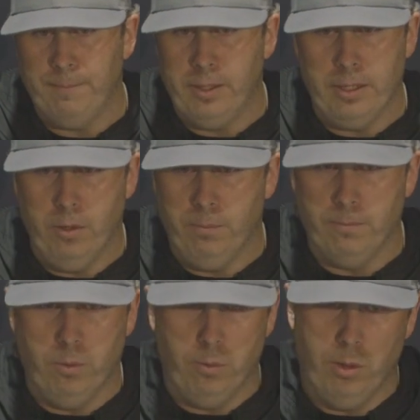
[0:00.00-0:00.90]
You know,
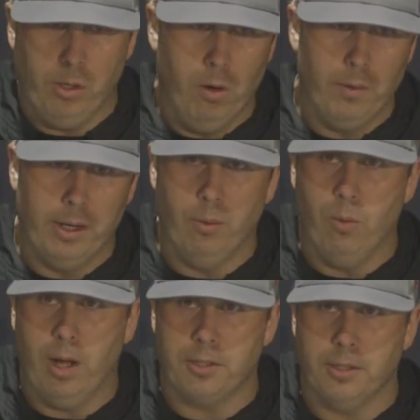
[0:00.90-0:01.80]
we'll go in there and we'll
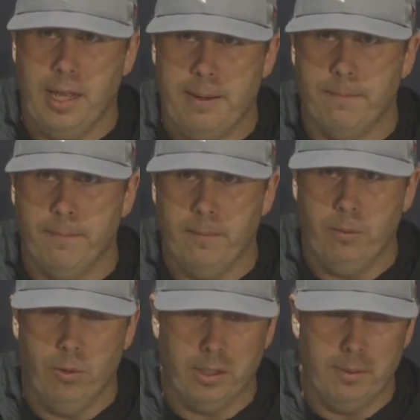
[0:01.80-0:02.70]
watch the tape,
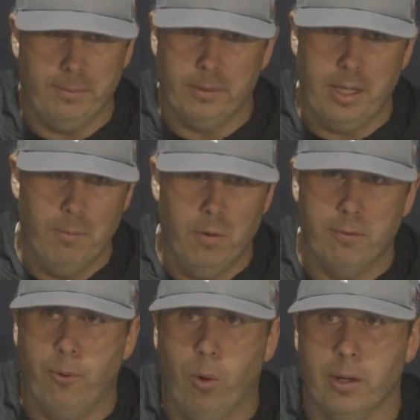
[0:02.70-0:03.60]
and we'll keep
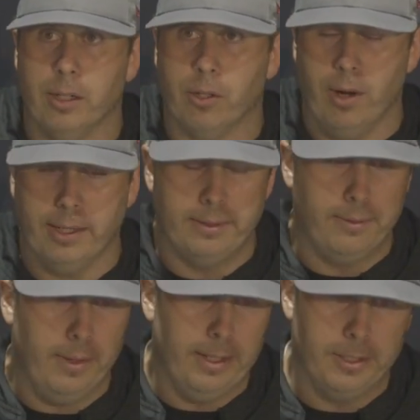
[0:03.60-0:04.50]
moving forward and correct
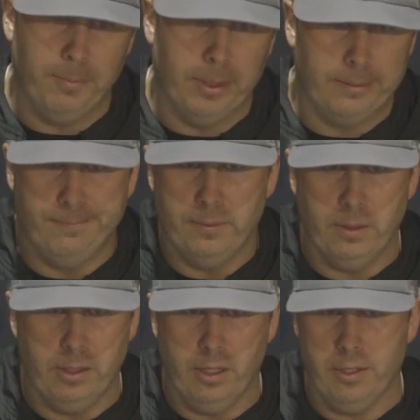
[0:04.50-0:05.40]
things. But
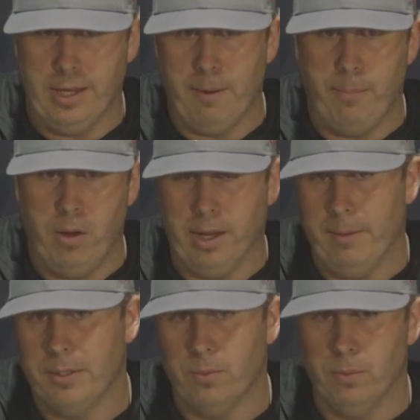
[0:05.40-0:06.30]
you got a ball
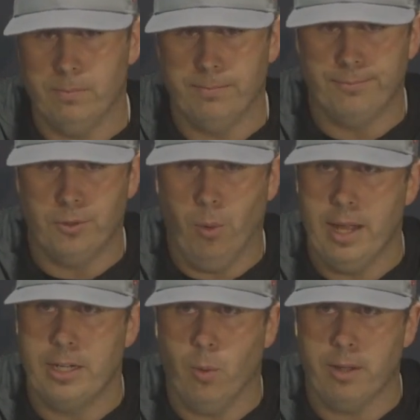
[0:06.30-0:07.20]
game. It's
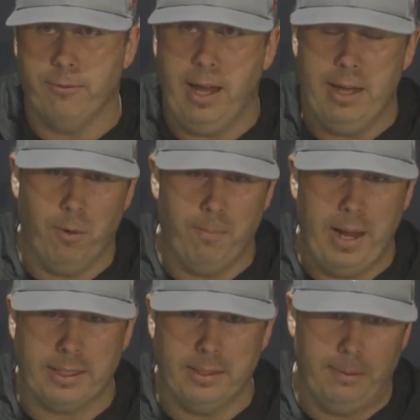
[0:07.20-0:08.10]
28-25. We're
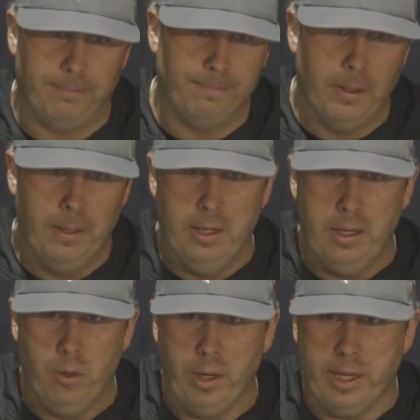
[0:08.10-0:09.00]
backed up.
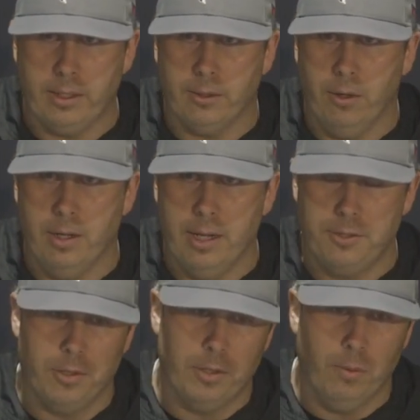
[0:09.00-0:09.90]
We get to third and
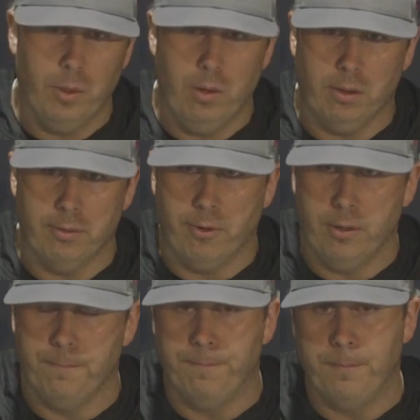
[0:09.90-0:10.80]
inches, and we don't convert.